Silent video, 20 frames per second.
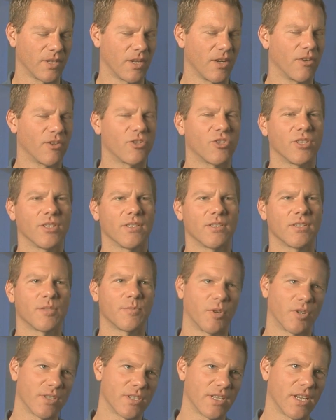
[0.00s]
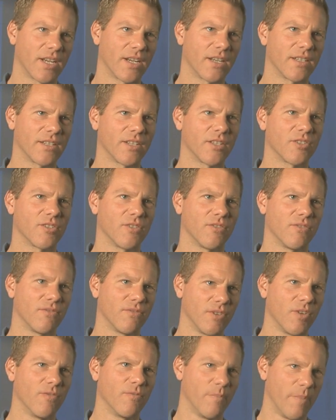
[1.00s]
coaches, sports scientists
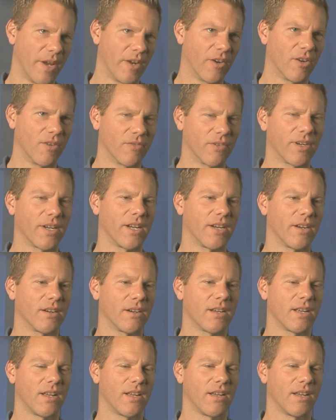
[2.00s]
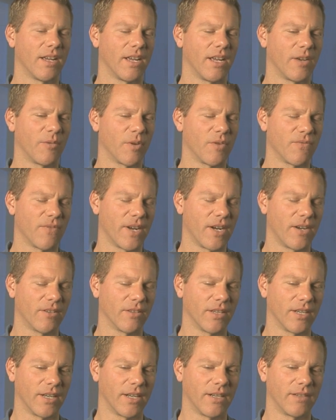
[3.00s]
who've been over here, and we found
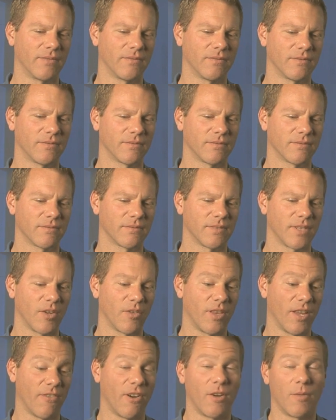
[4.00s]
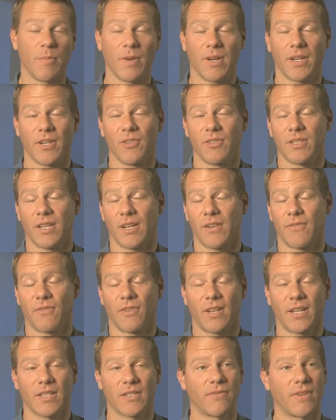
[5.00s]
that they've all been using it for
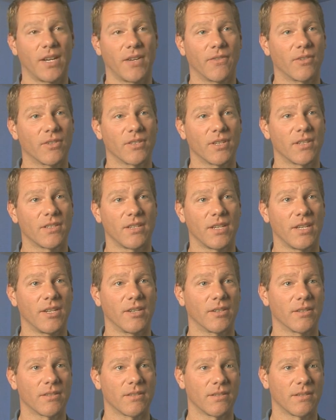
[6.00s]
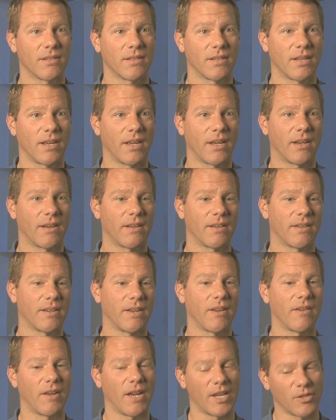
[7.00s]
the last 5 or 6 years. And
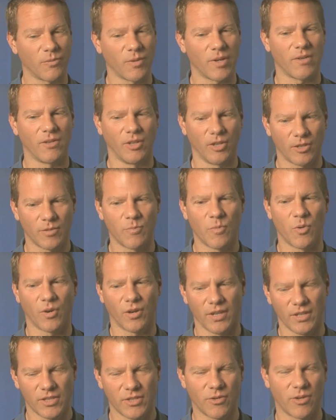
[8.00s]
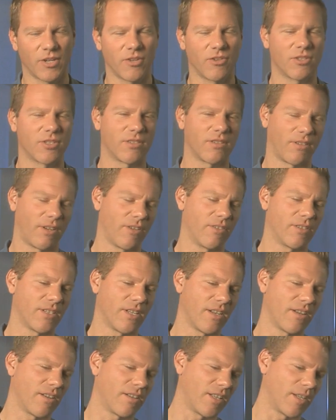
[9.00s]
as we looked more into it, you've
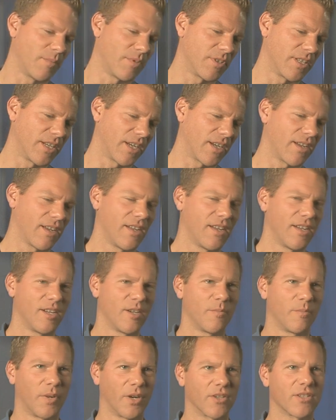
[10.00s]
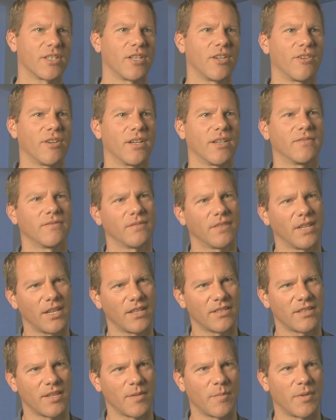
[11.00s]
seen clubs like Barcelona,
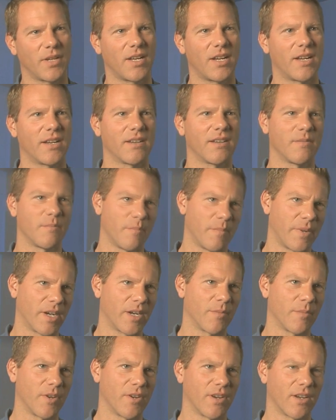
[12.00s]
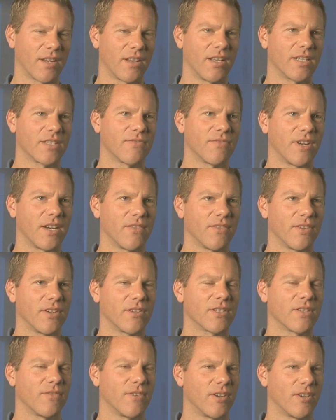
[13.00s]
AC Milan, Bayern Munich in the last 5
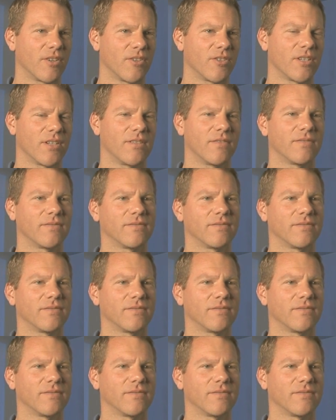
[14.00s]
years have all used it.